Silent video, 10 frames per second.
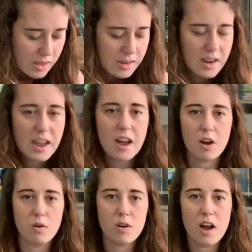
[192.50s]

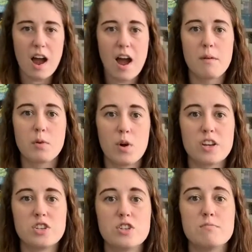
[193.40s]
Now, I'm
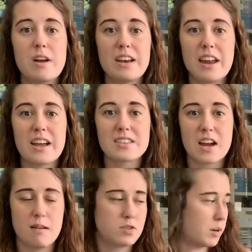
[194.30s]
going to do my next
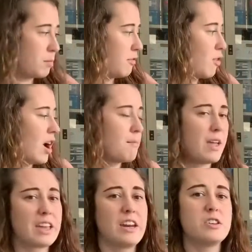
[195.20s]
object before I
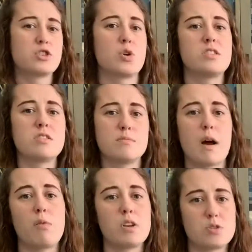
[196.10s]
make any choices
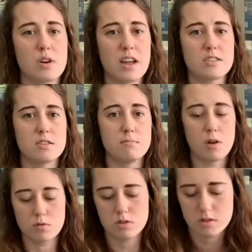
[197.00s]
about which one has the
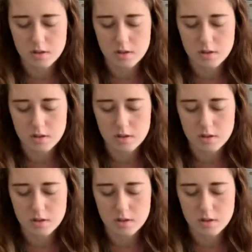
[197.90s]
most.